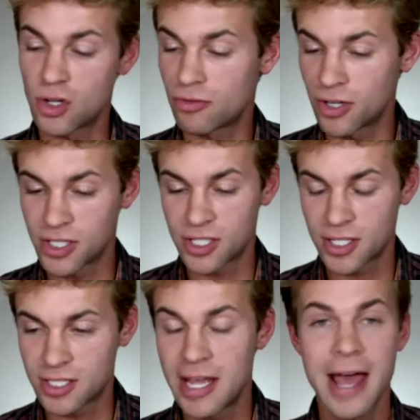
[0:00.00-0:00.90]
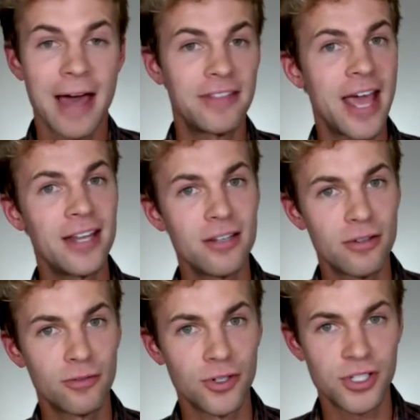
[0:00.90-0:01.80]
So for instance, at the end
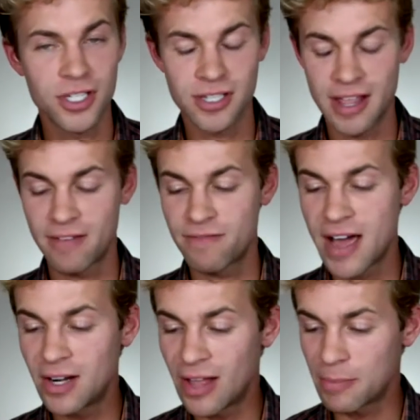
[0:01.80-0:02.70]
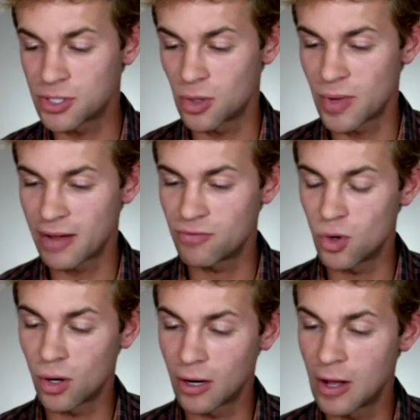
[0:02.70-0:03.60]
of the first season, in that final episode, we have
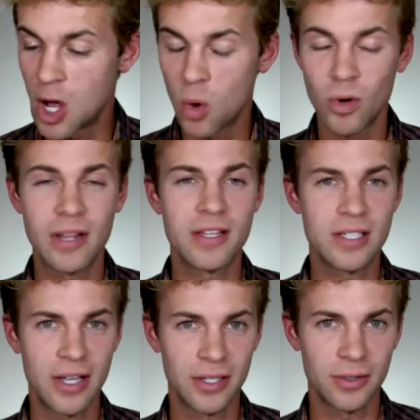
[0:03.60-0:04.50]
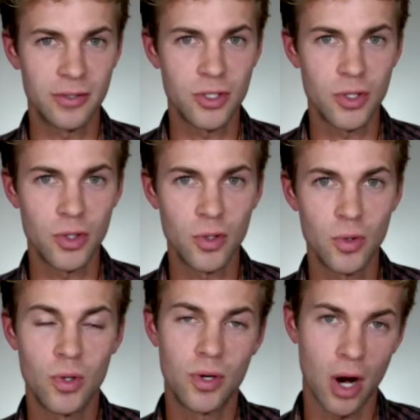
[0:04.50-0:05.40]
Nora writing this letter
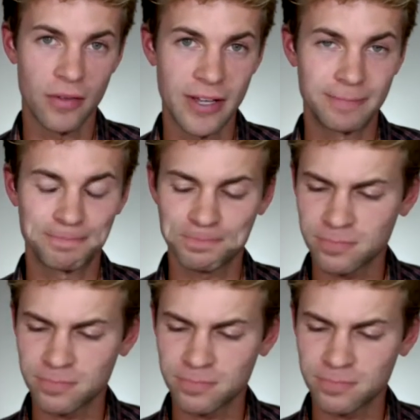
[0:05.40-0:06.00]
to Garvey.